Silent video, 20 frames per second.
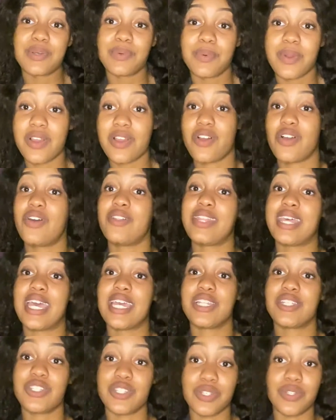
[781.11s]
work on
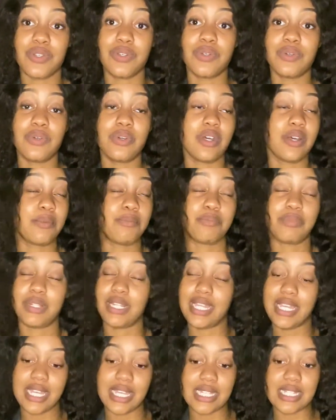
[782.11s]
that too.
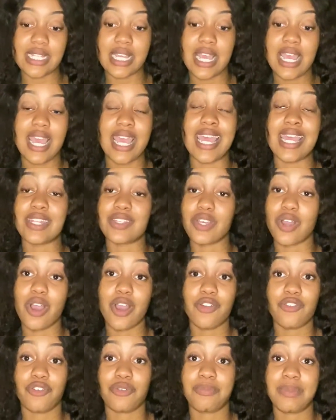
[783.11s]
Please, it's
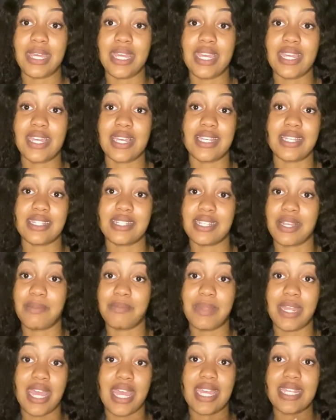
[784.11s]
hard for me because some
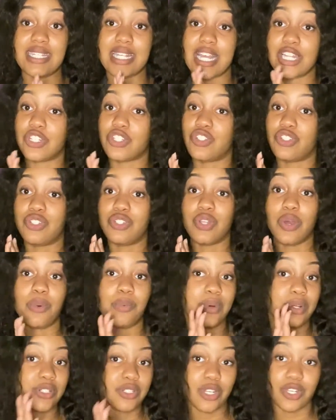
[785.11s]
days I just don't
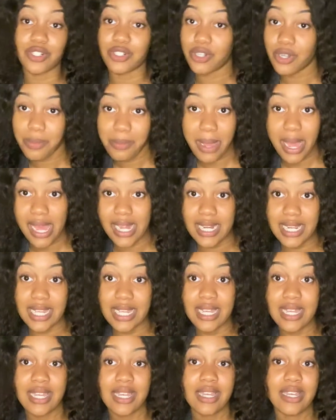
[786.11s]
want to talk to nobody.
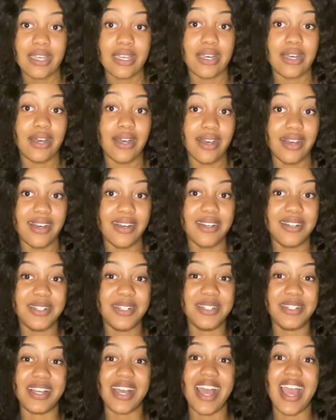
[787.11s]

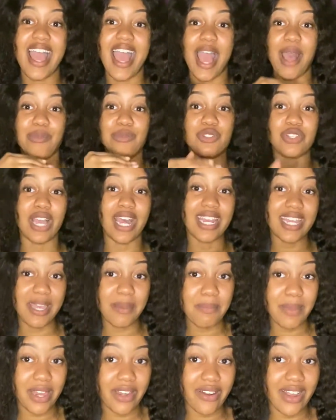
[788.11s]
I'm trying to get
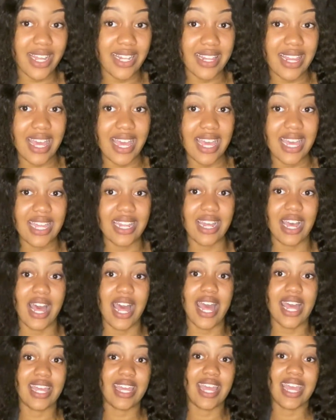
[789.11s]
better at that.
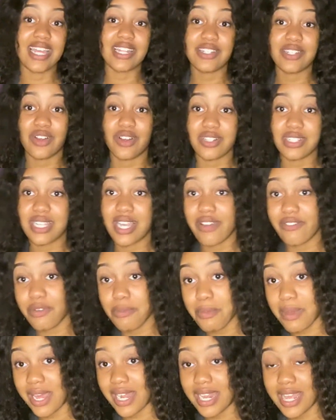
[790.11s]
I can't talk to
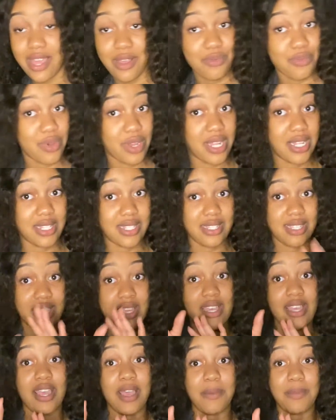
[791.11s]
everybody at once,
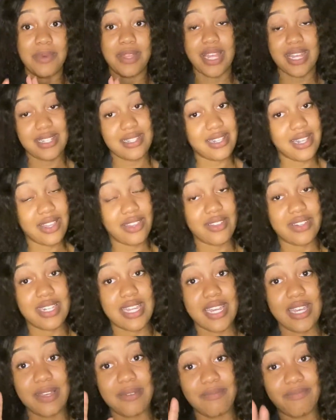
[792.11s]
but that's another
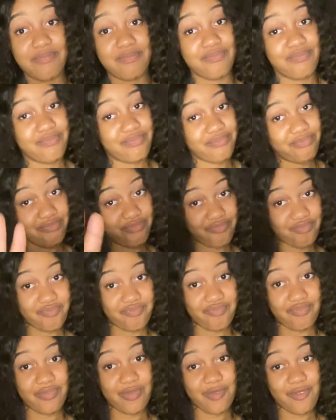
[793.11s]
tip.
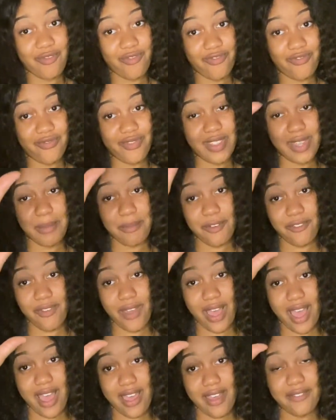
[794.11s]
Number
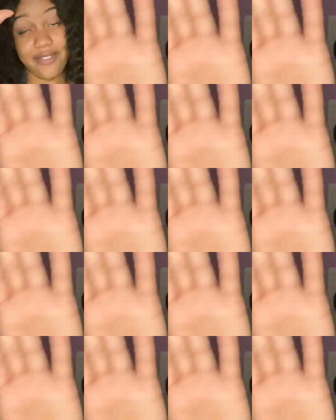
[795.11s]
5.